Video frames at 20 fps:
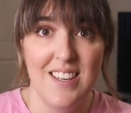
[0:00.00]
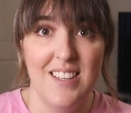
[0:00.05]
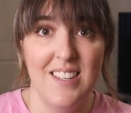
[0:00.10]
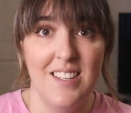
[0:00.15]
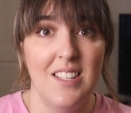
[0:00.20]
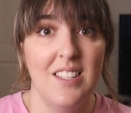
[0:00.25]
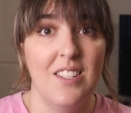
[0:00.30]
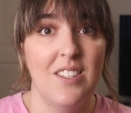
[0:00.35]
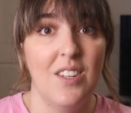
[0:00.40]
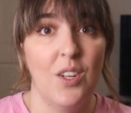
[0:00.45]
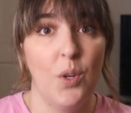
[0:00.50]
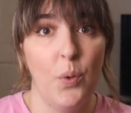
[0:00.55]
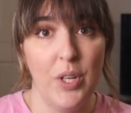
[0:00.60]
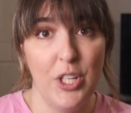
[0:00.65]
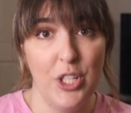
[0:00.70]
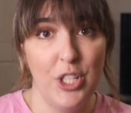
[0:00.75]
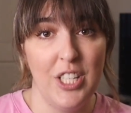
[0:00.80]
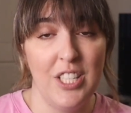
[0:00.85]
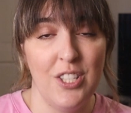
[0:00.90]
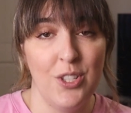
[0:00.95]
is
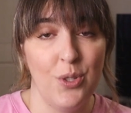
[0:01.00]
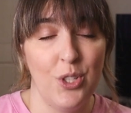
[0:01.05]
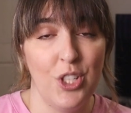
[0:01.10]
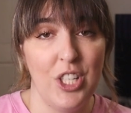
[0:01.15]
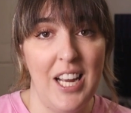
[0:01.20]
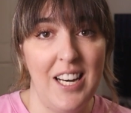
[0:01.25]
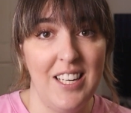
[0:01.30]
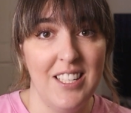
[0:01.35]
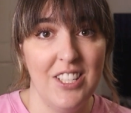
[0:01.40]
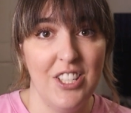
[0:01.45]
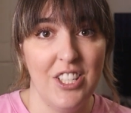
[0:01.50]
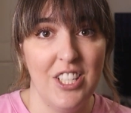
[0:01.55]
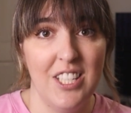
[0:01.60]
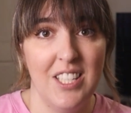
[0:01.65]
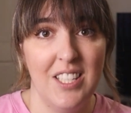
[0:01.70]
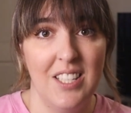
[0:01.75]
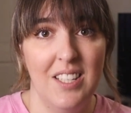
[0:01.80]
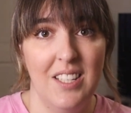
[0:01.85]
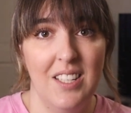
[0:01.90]
questioned or challenged.